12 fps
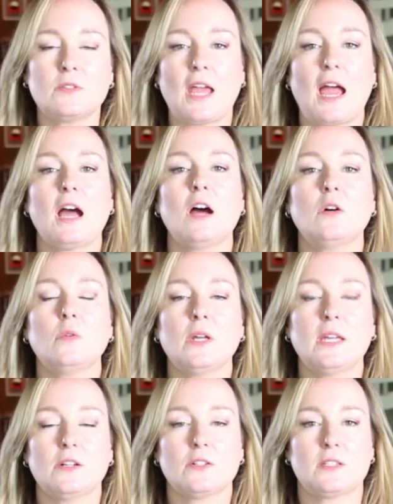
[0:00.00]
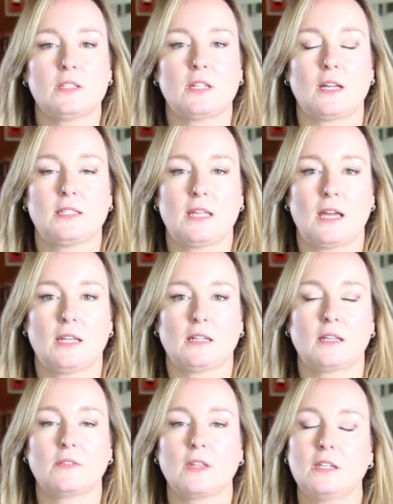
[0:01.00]
now here's the
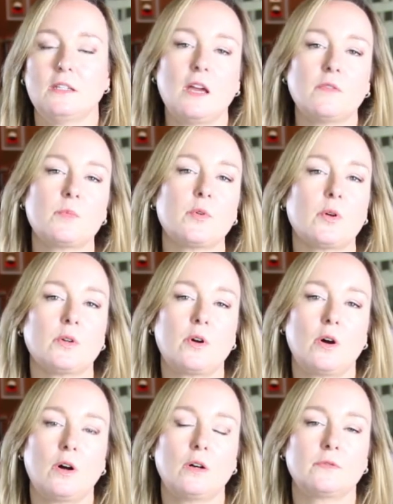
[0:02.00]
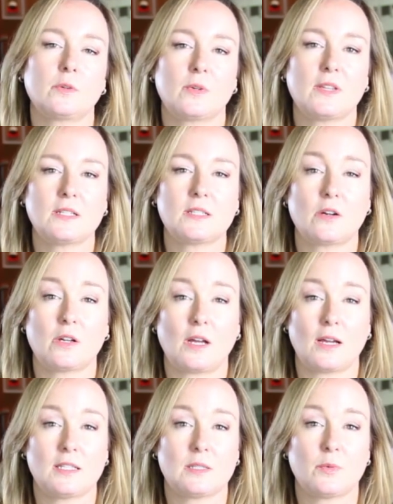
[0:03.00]
Titanic. They didn't have a protocol for when they saw an
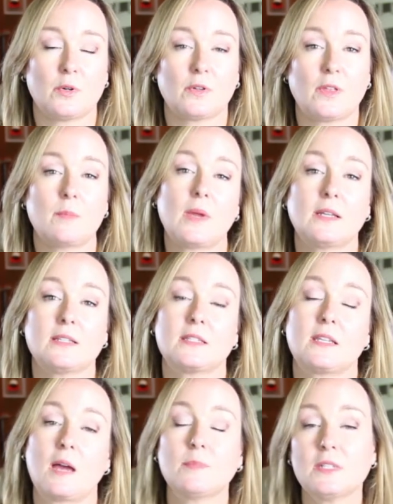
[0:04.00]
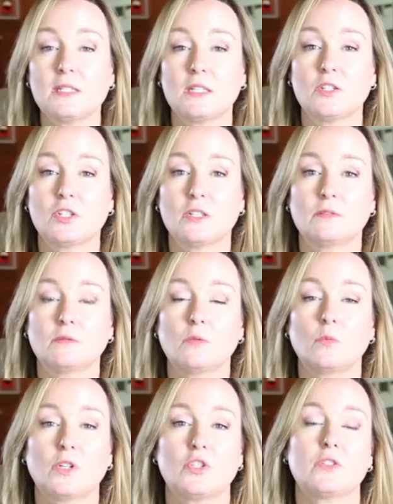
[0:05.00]
iceberg. They made a snap decision,
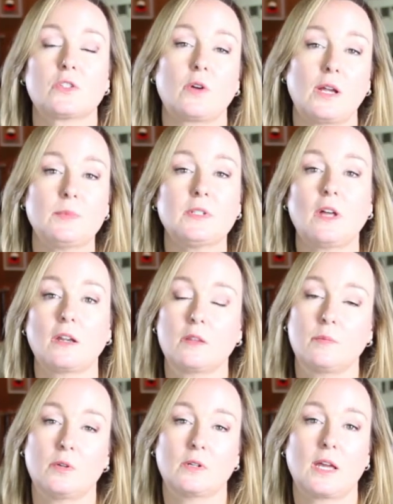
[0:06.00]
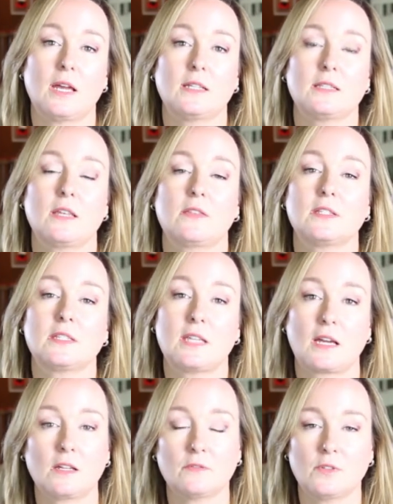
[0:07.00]
which scraped a lot of the bulkheads, and the
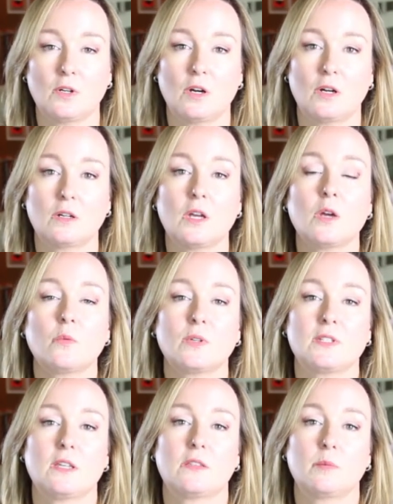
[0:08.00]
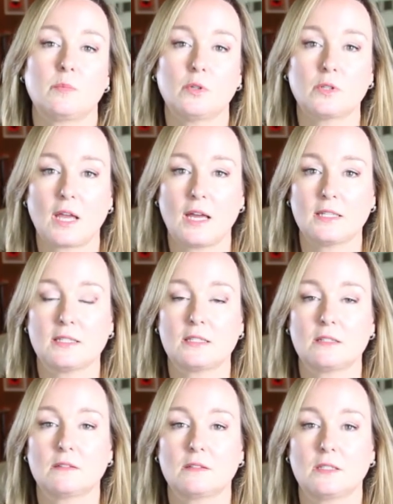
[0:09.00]
second flaw was that the
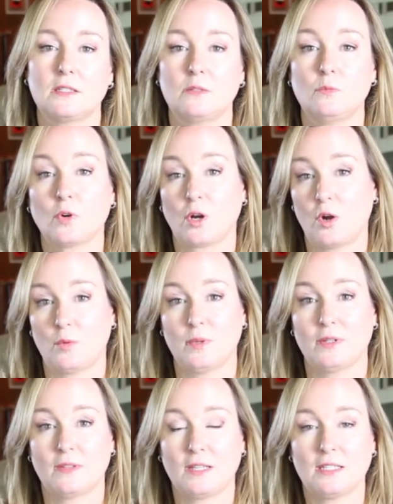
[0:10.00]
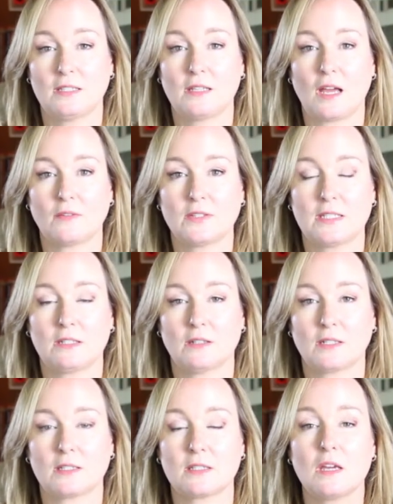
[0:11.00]
bulkheads were open. They didn't have
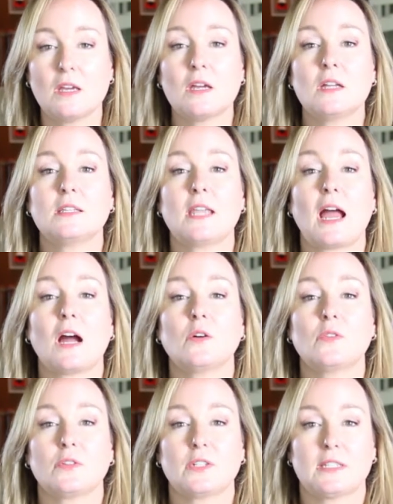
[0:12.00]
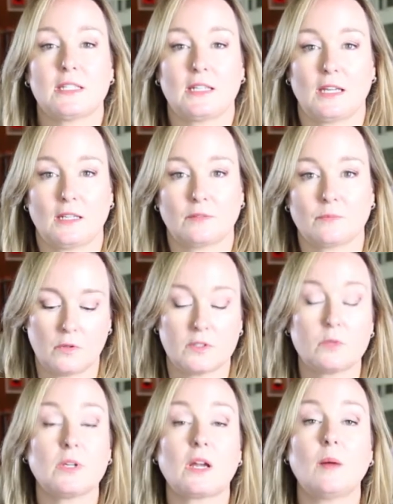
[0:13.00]
ceilings. Now they're sinking.
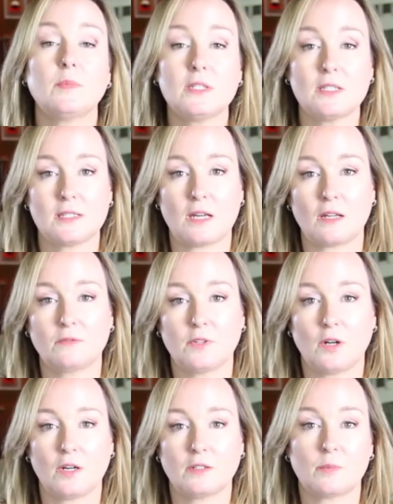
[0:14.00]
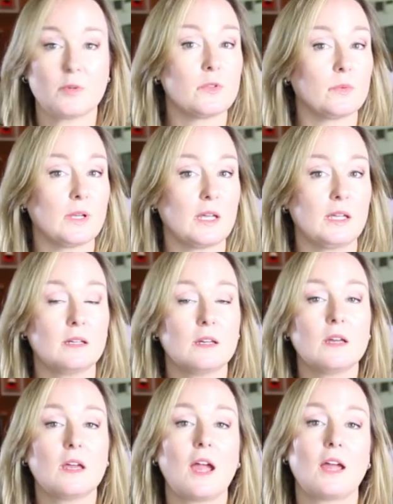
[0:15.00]
So we come to design flaw number 3,
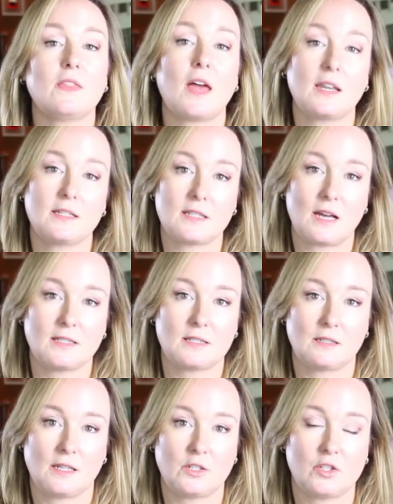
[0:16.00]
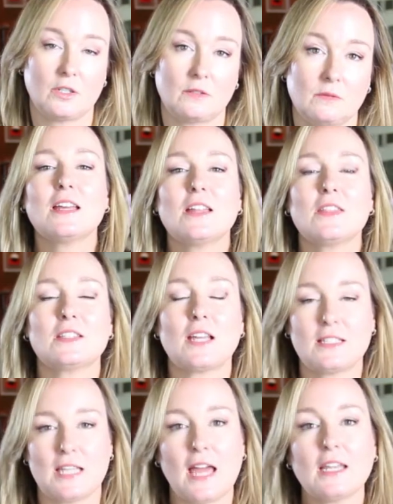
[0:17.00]
and that is isolation. The
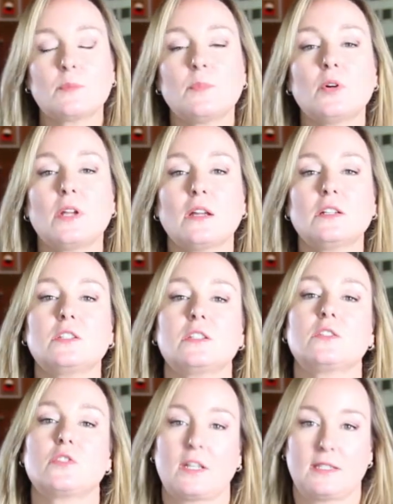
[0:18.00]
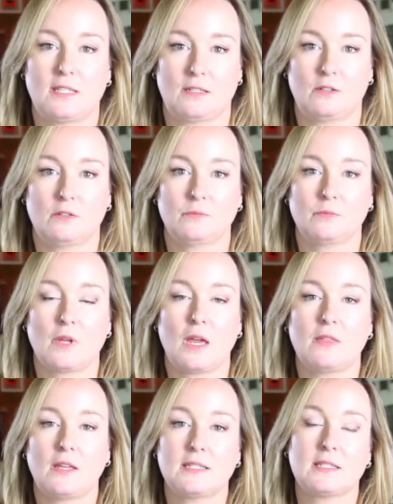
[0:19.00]
Titanic put out a distress signal,
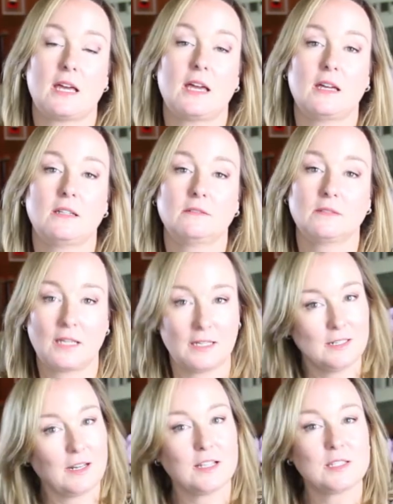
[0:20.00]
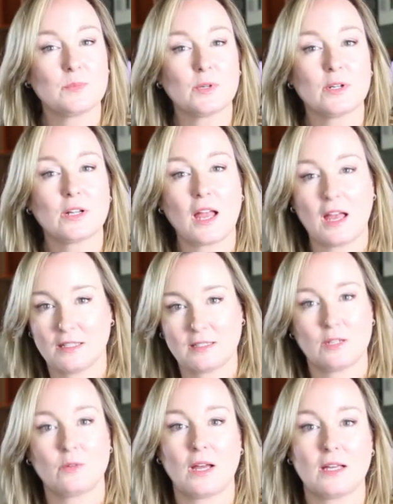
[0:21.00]
and they said, hit an iceberg,
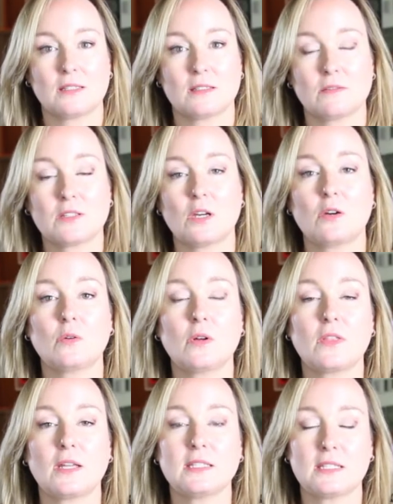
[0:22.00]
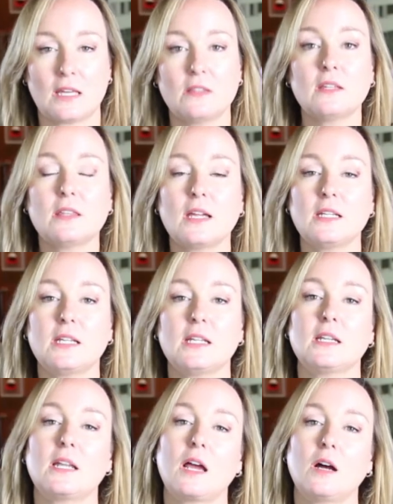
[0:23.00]
SOS. So they said that they
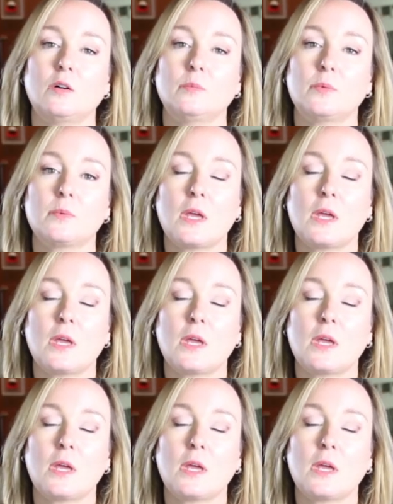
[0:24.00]
needed help.